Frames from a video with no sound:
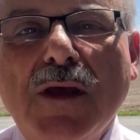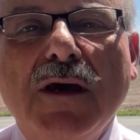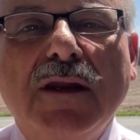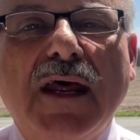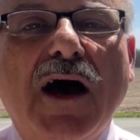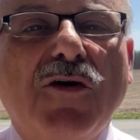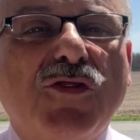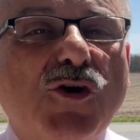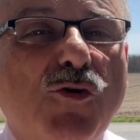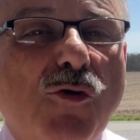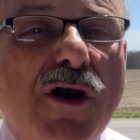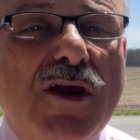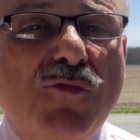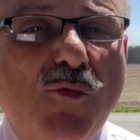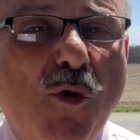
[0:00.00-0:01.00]
Now, the
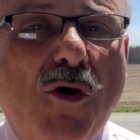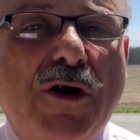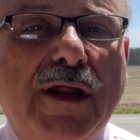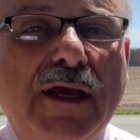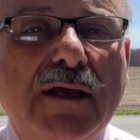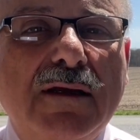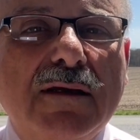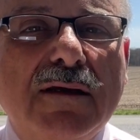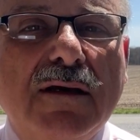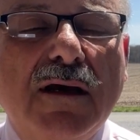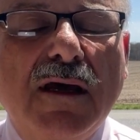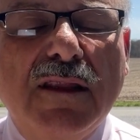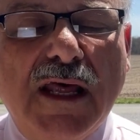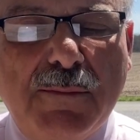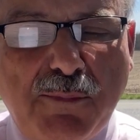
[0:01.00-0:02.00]
great warning
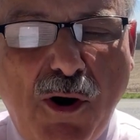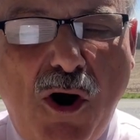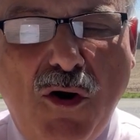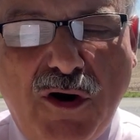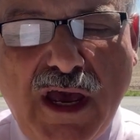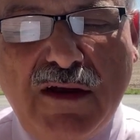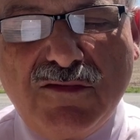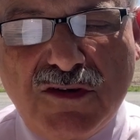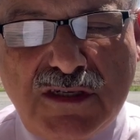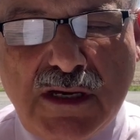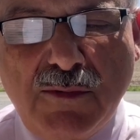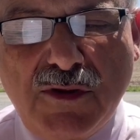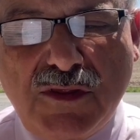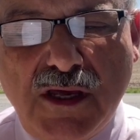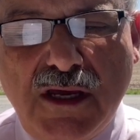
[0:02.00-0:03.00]
that Paul gave to
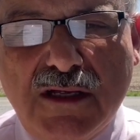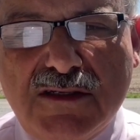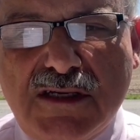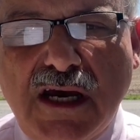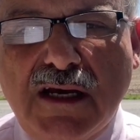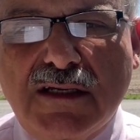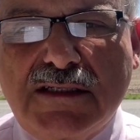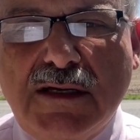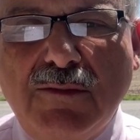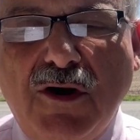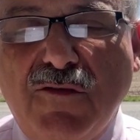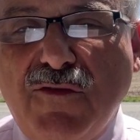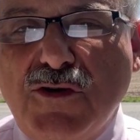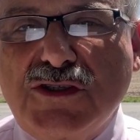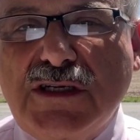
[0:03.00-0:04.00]
Timothy in
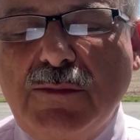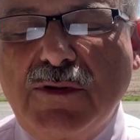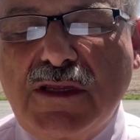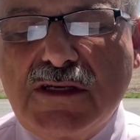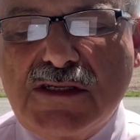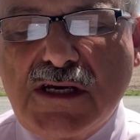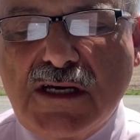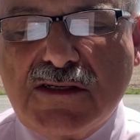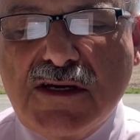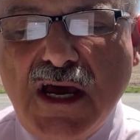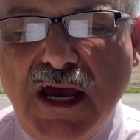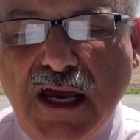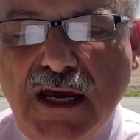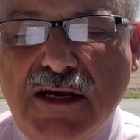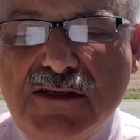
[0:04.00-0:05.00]
1 Timothy 6
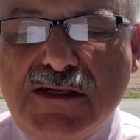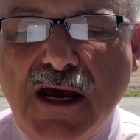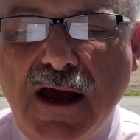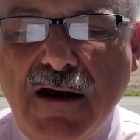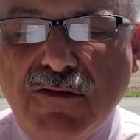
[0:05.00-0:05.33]
is